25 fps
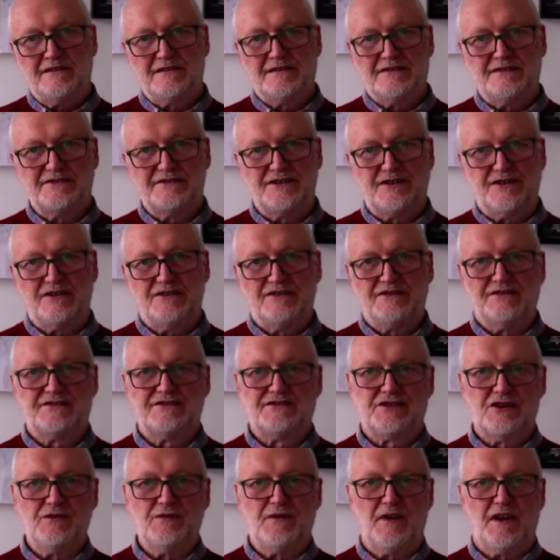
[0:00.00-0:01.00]
concerns
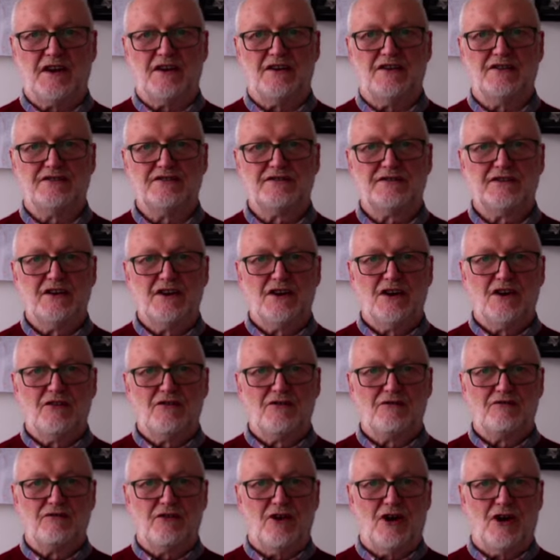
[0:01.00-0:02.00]
two figures
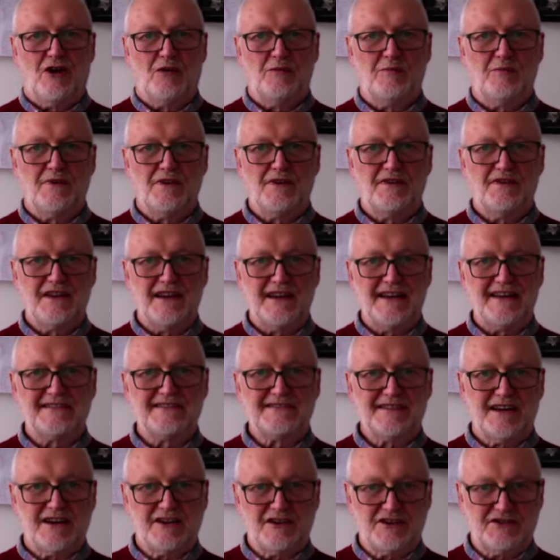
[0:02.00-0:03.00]
from the
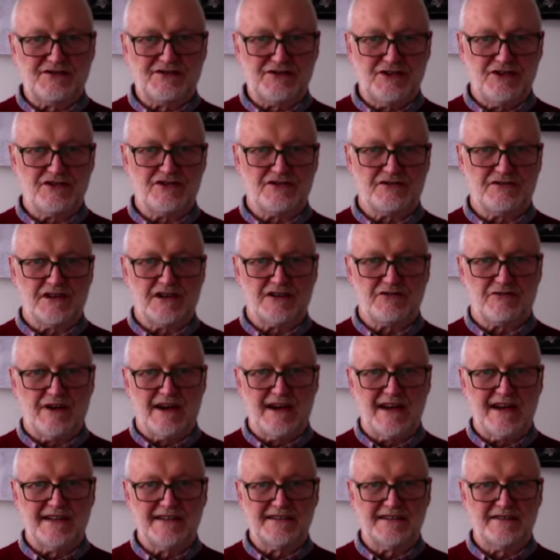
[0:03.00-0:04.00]
psychosurgery
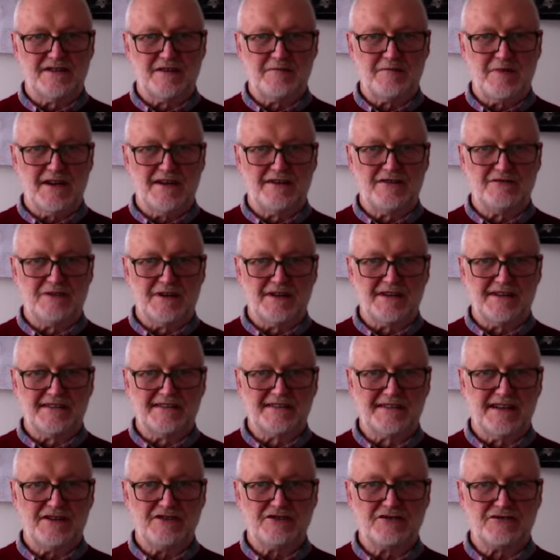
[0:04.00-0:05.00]
craze of the mid-20th
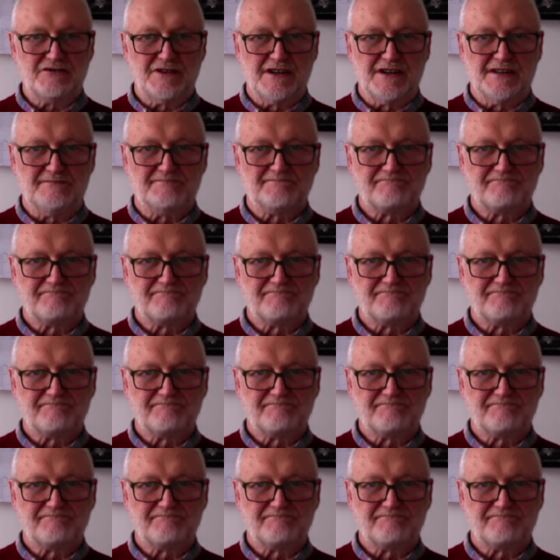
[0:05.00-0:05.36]
century.